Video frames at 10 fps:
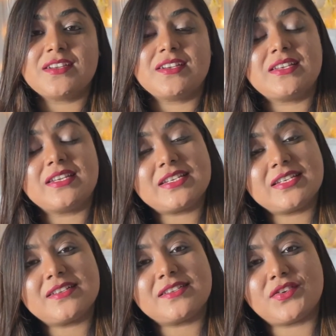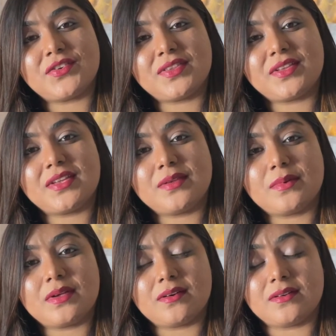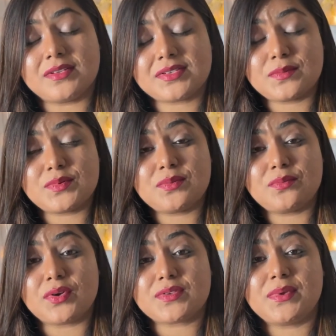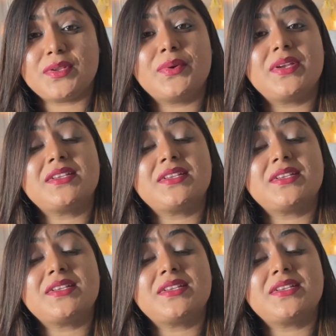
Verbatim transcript: The details are in the description box below.